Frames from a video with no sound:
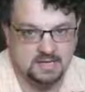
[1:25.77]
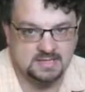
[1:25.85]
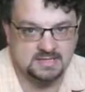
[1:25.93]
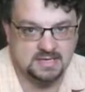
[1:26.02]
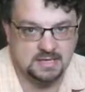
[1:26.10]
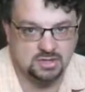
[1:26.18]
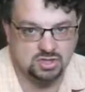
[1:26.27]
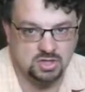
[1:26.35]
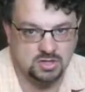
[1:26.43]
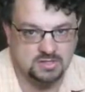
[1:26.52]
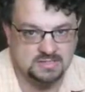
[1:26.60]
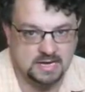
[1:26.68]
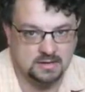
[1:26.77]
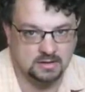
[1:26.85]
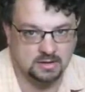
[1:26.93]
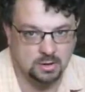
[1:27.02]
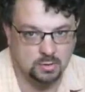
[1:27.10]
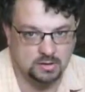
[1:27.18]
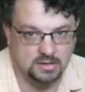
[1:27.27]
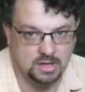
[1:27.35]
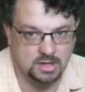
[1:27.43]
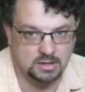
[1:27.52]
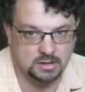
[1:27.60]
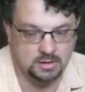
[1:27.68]
next thing I'll show you is how to load and
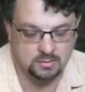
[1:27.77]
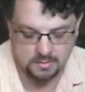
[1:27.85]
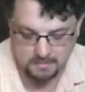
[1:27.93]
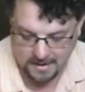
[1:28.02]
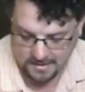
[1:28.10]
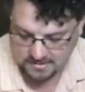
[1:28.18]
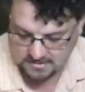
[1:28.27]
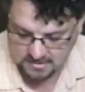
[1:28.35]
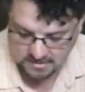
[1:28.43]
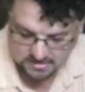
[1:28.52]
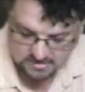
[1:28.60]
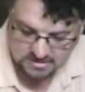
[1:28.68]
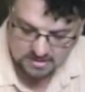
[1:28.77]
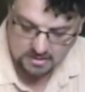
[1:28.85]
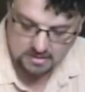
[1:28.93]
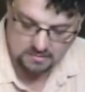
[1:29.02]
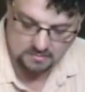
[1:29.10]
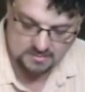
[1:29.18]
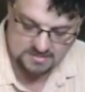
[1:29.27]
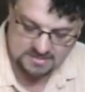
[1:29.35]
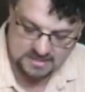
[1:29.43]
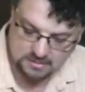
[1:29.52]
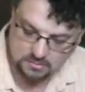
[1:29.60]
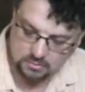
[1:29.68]
unload the magazines. The
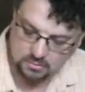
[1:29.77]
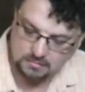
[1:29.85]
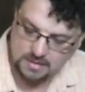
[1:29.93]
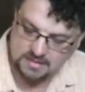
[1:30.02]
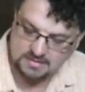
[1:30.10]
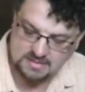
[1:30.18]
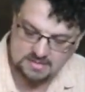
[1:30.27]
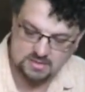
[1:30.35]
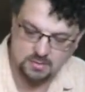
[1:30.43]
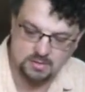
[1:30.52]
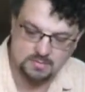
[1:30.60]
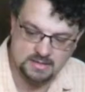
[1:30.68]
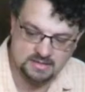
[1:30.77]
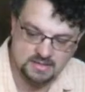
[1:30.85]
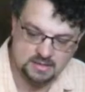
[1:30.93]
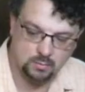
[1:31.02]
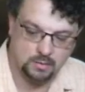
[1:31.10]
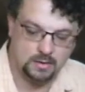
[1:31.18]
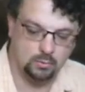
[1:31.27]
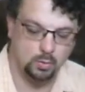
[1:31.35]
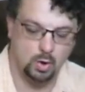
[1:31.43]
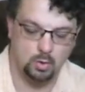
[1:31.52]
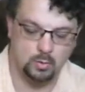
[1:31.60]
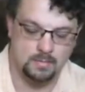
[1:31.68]
standard magazine is going to be a 10-round
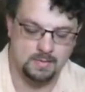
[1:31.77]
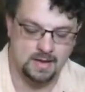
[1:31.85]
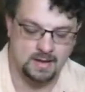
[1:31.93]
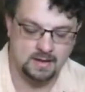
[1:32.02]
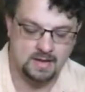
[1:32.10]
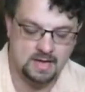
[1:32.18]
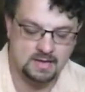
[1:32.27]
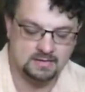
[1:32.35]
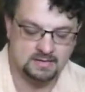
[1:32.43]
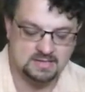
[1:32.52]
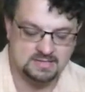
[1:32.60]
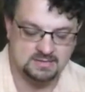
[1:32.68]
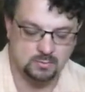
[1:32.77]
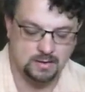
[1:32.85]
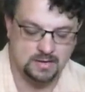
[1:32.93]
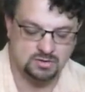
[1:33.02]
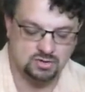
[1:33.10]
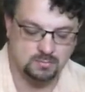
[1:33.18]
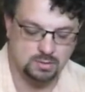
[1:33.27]
rotary mag. As the rounds are